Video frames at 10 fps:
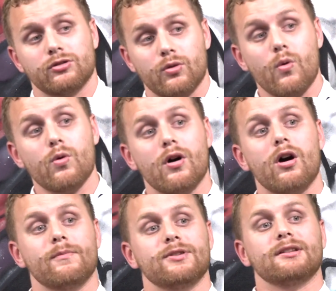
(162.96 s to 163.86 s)
So all the
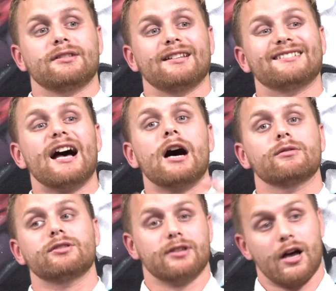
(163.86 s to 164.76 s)
objects that's
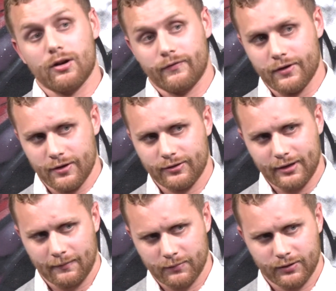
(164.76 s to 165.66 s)
outside of Earth's
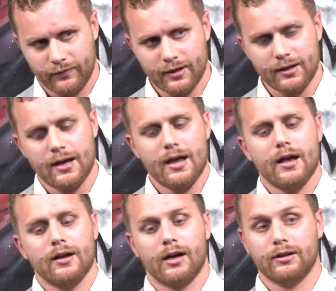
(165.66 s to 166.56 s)
atmosphere.
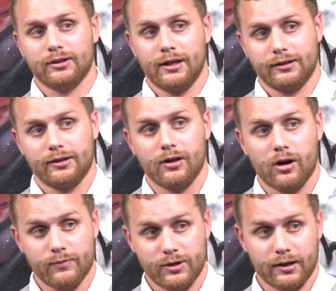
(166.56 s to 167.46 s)
Now a celestial
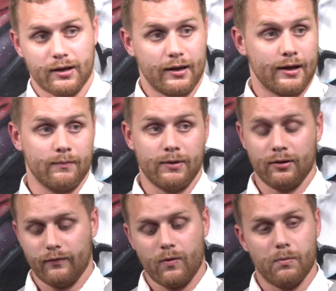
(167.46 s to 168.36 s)
object can be in
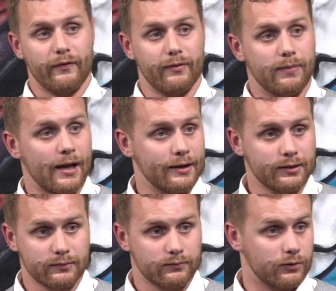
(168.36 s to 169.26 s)
the form of a planet,
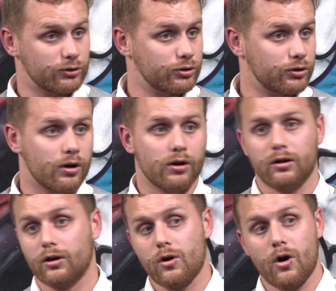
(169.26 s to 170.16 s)
a star,
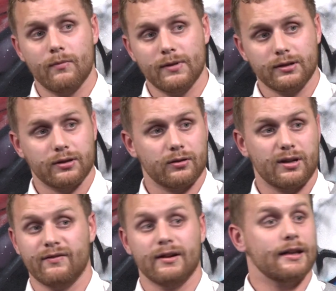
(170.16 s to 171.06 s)
a comet,
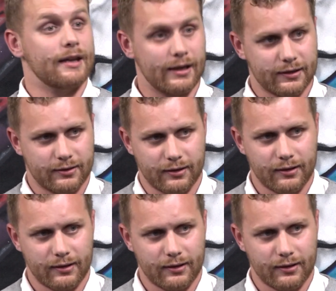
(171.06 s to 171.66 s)
even a galaxy.